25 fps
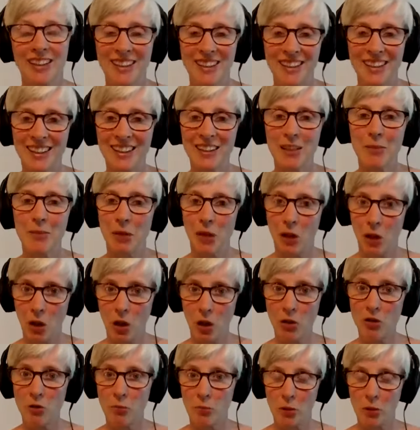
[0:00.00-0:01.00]
Yeah, there'd been a
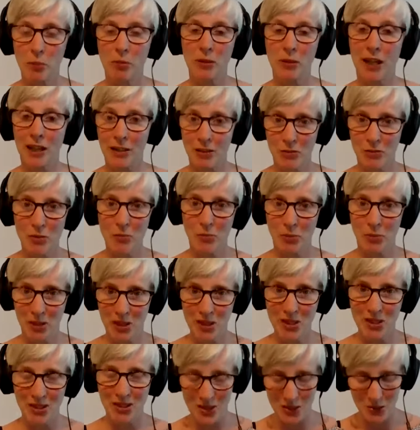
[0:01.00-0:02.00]
lot of propaganda in
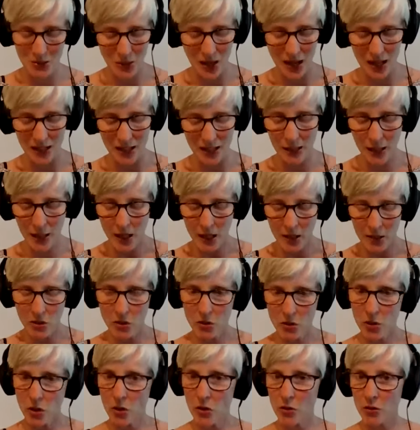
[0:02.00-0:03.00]
Britain as well.
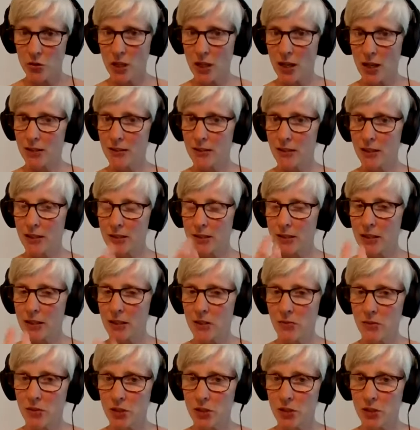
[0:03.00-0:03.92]
So that sense of